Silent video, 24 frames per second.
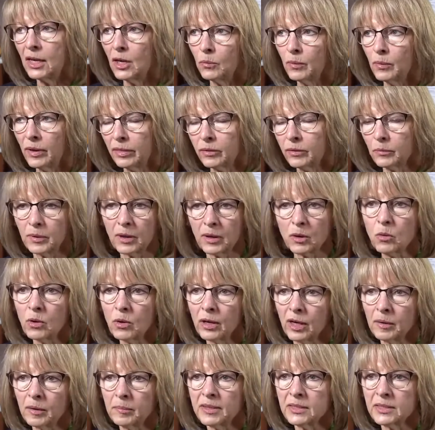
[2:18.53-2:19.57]
with the
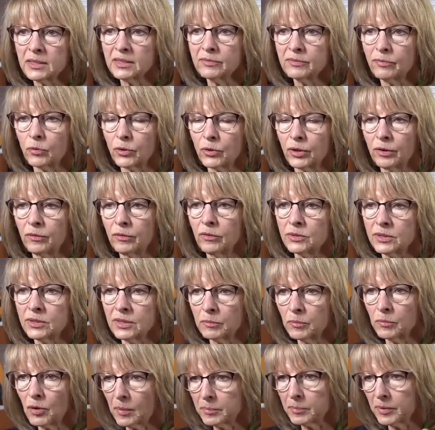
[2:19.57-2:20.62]
requirements for using
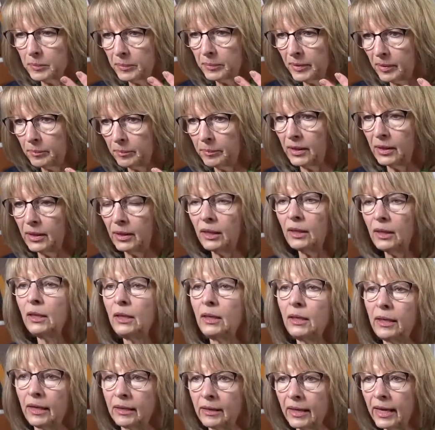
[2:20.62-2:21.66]
proper
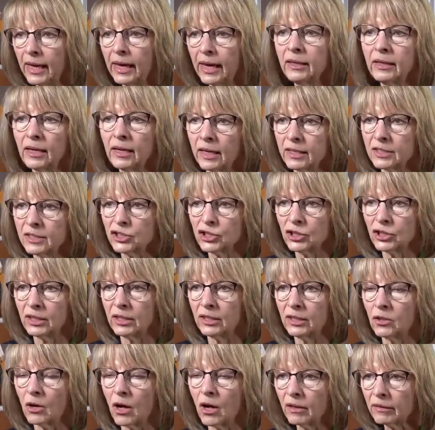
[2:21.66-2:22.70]
PPE and hand
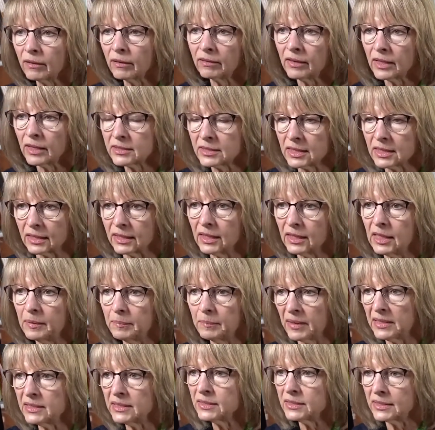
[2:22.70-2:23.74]
hygiene, all the things that keep
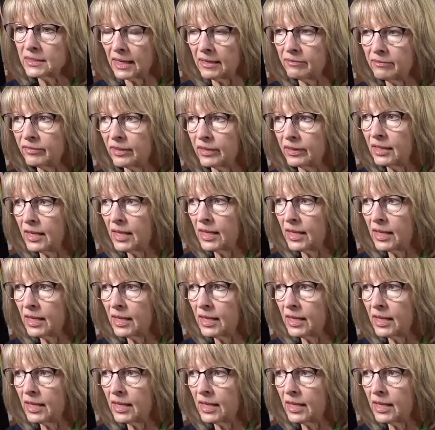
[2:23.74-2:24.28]
us safe, and